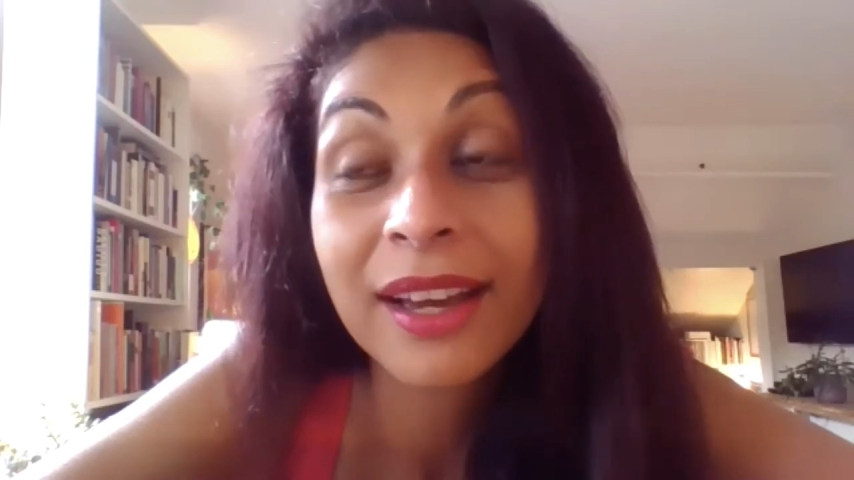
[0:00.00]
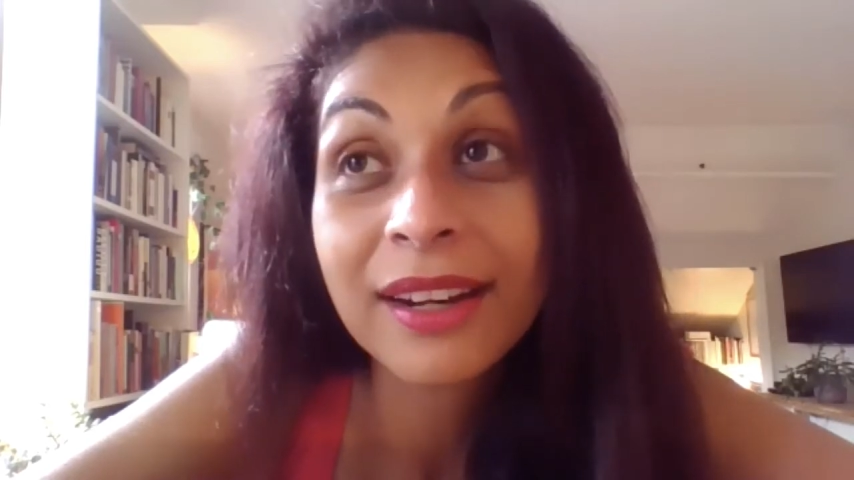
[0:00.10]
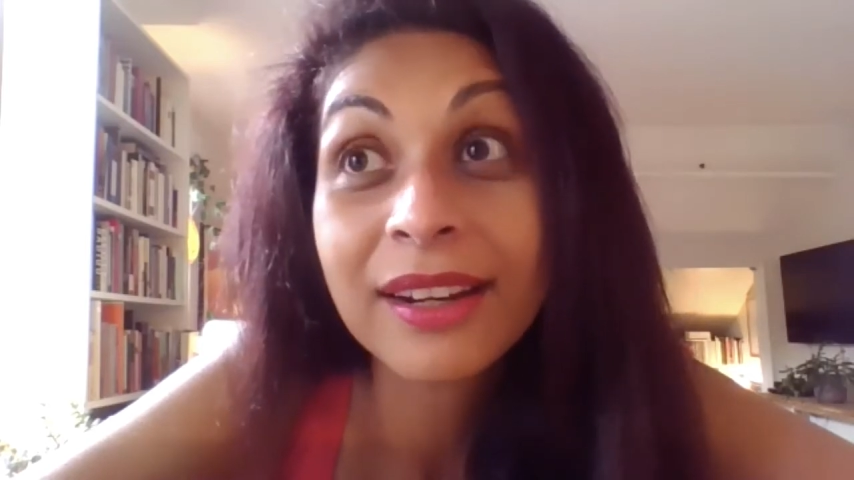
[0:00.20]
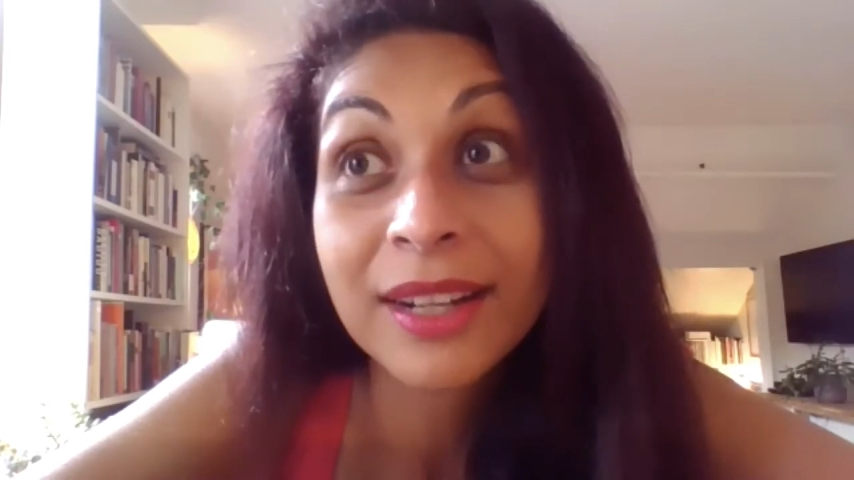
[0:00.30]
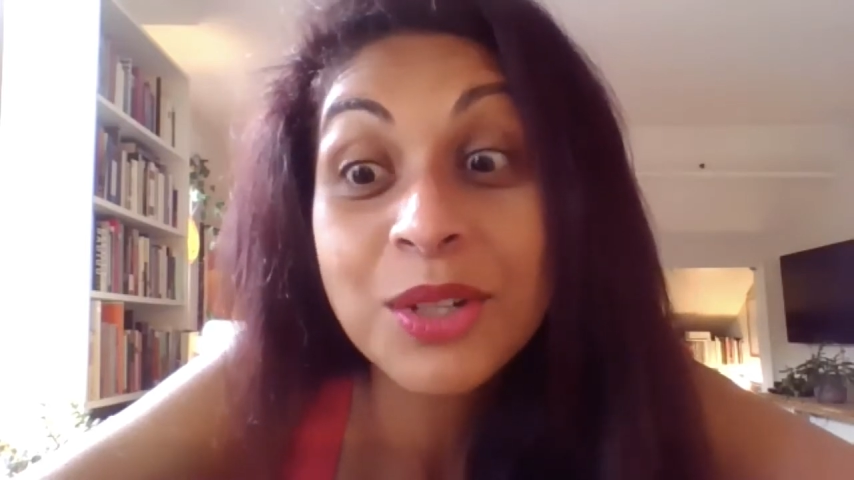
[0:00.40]

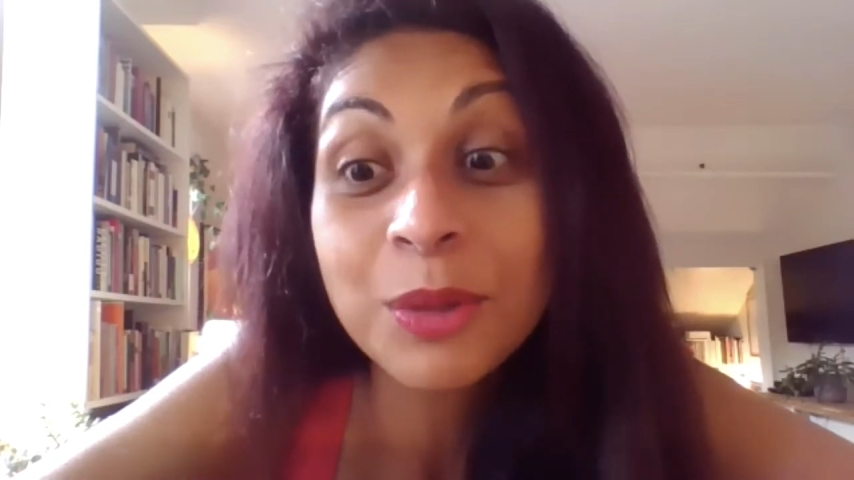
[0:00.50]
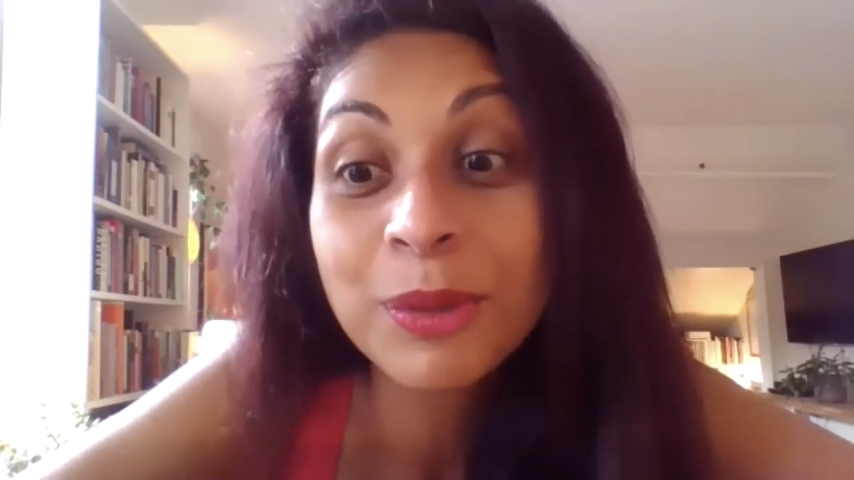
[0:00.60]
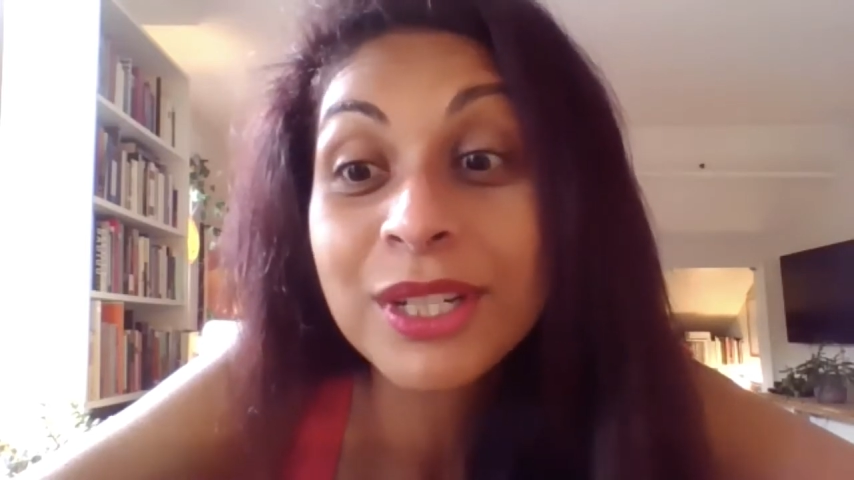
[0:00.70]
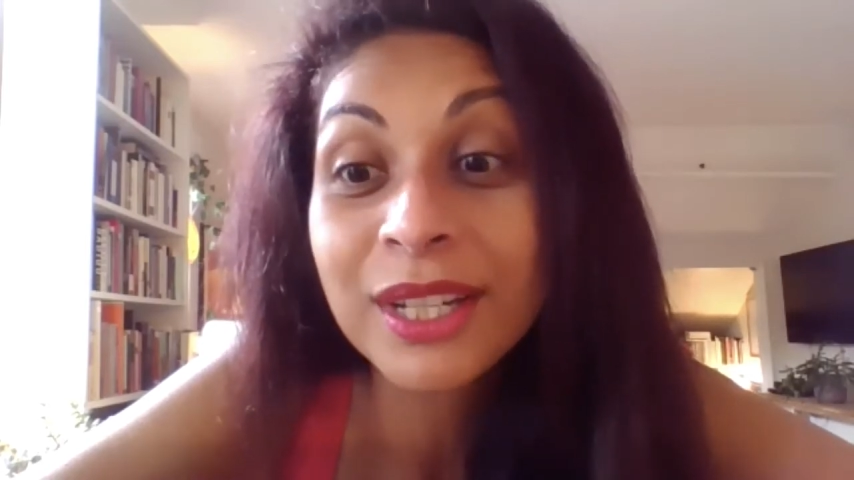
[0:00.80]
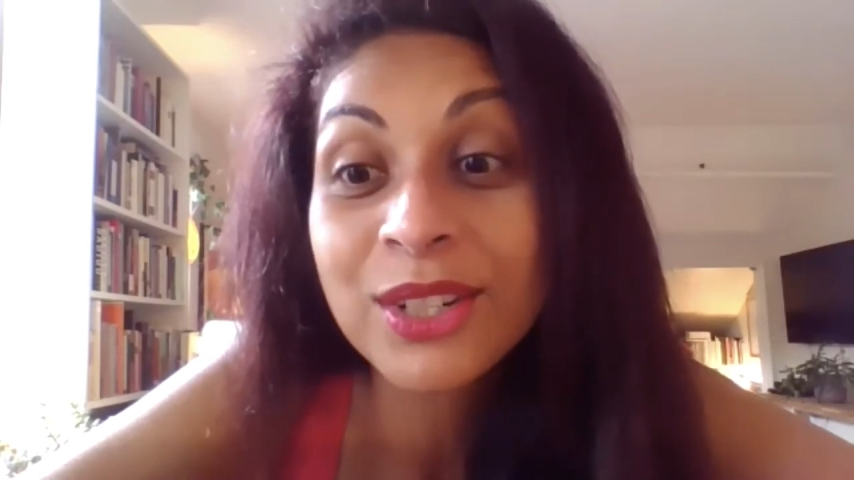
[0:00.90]
an
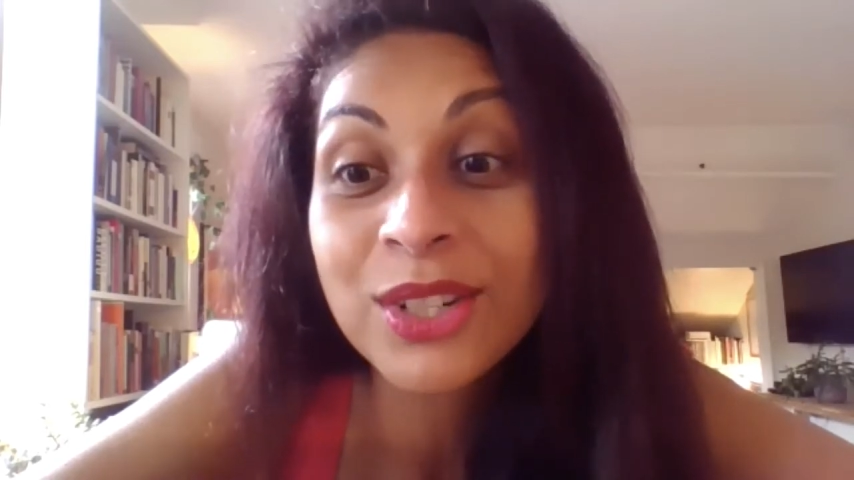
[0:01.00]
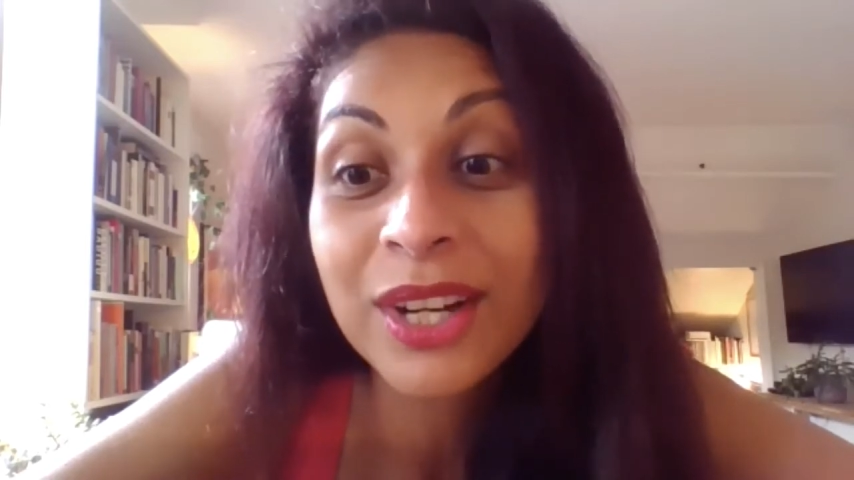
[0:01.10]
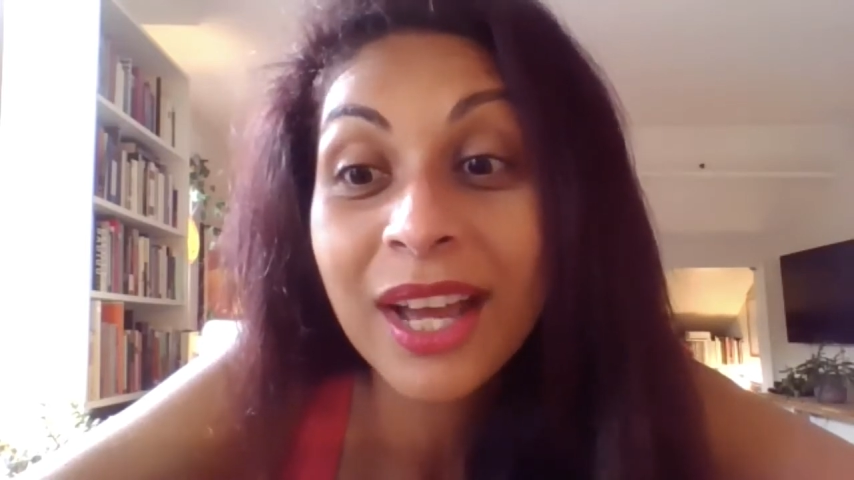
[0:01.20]
interpretation